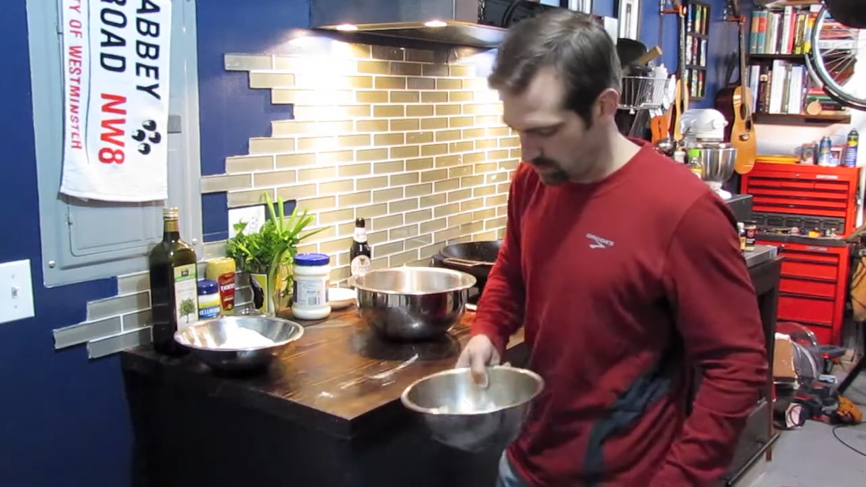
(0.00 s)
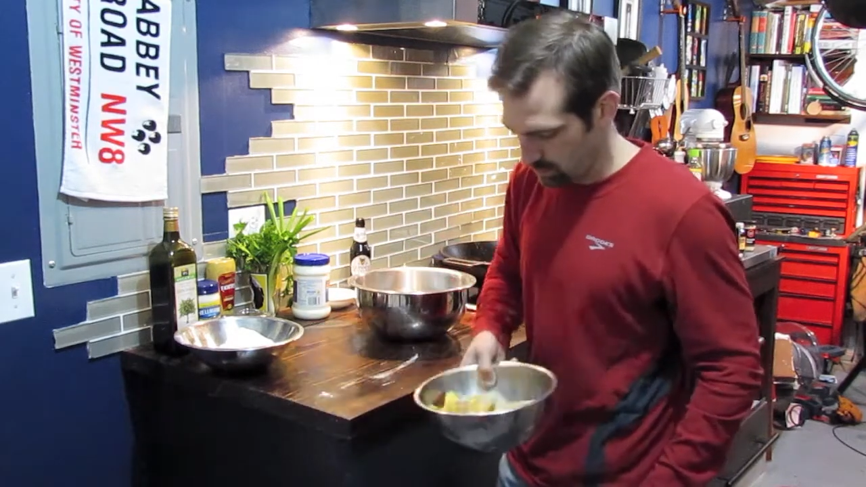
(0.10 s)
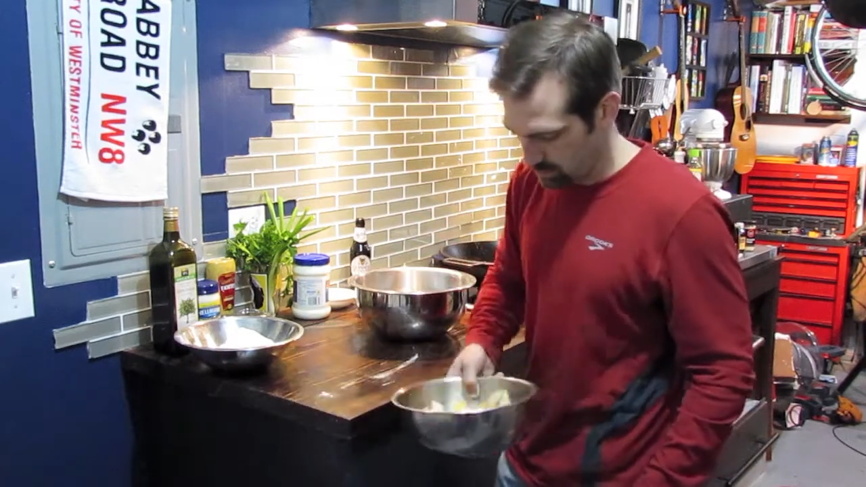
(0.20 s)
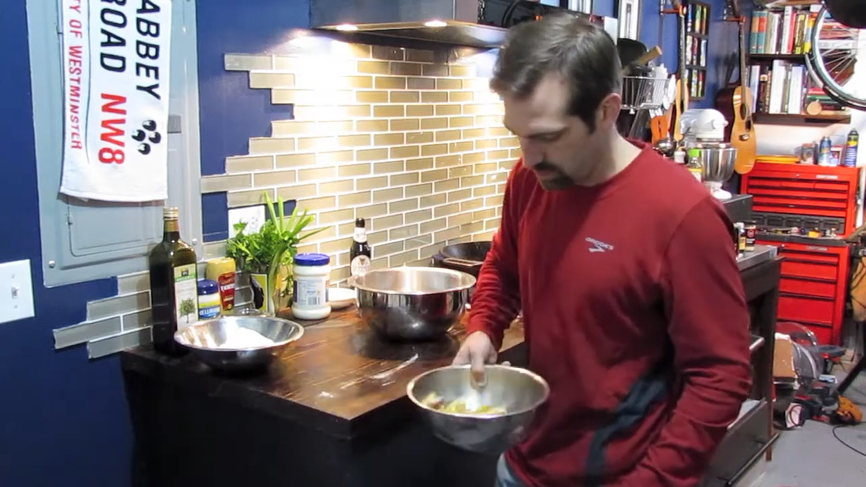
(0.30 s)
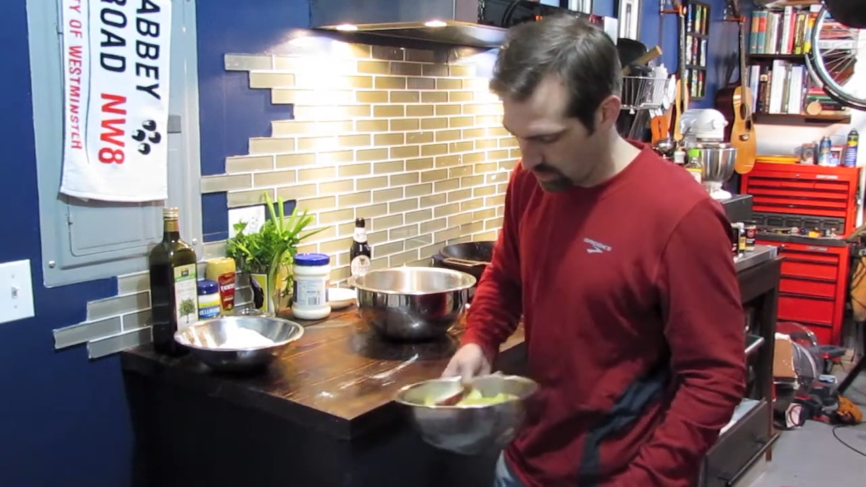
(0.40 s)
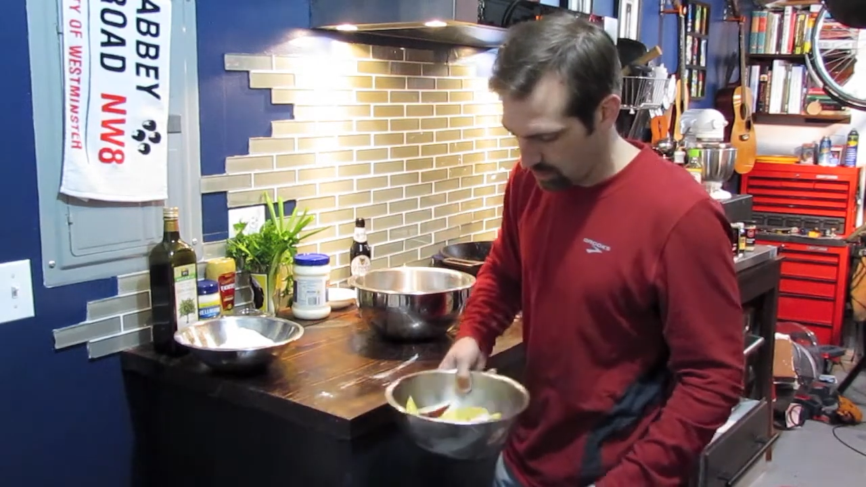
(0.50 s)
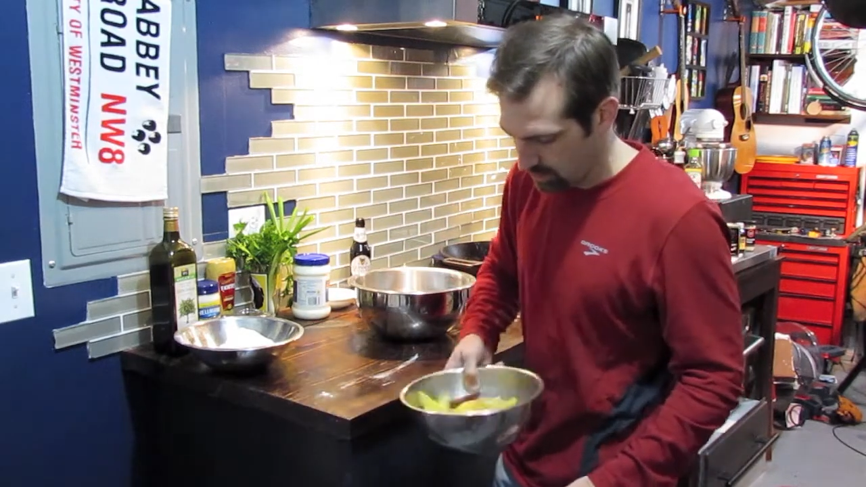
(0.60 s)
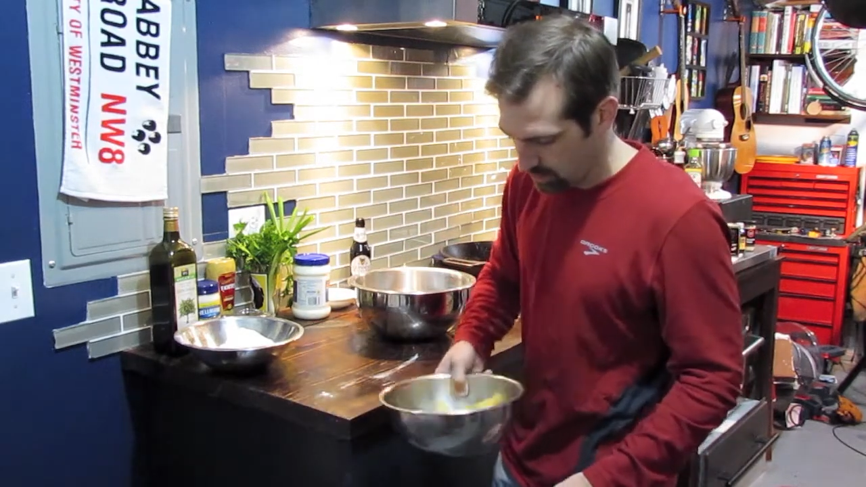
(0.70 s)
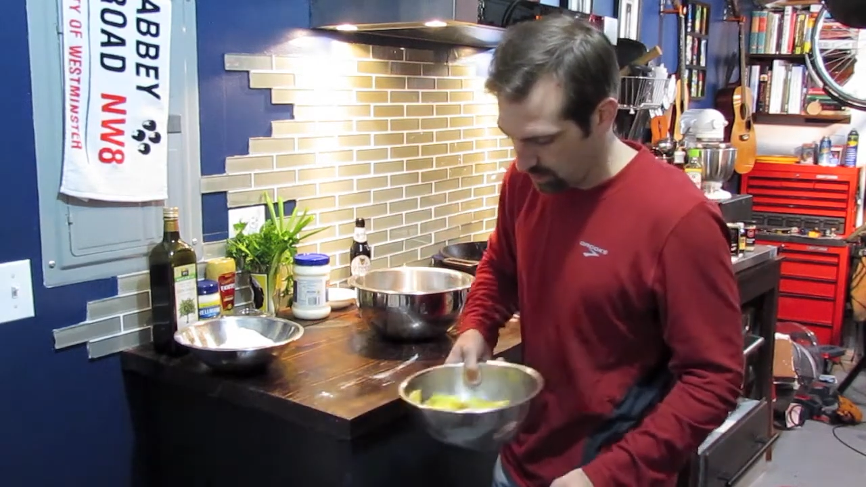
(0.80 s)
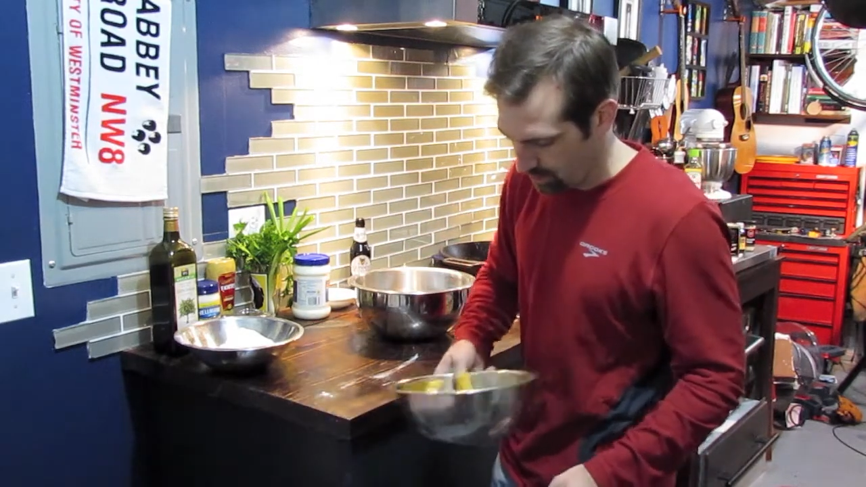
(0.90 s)
We're going to shake
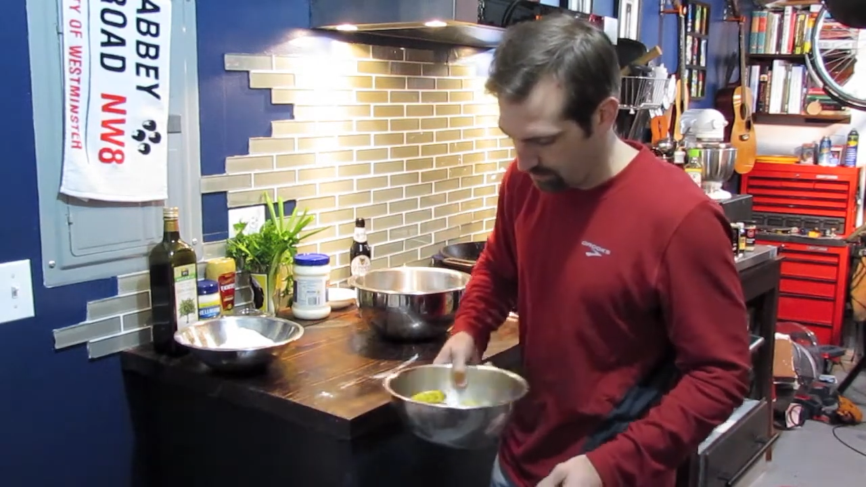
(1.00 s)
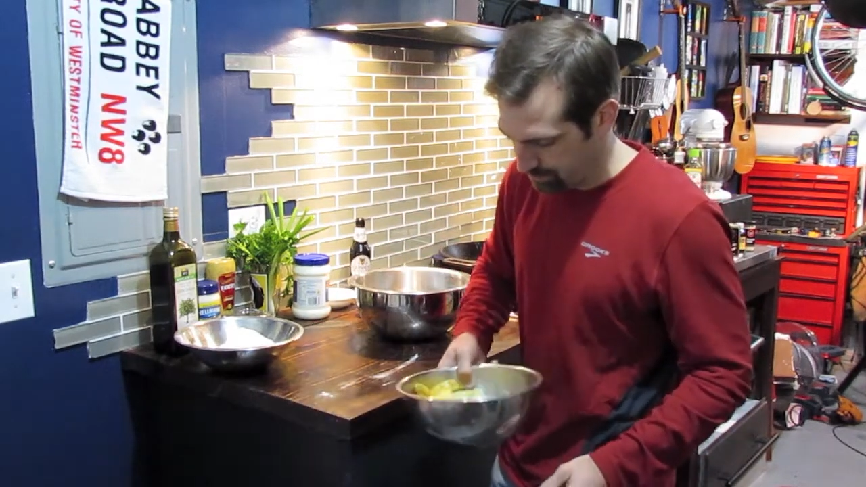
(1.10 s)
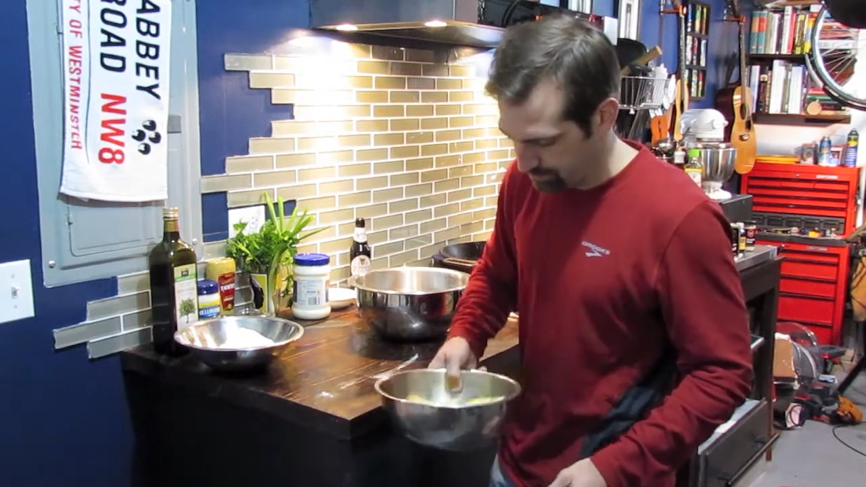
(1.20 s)
this up.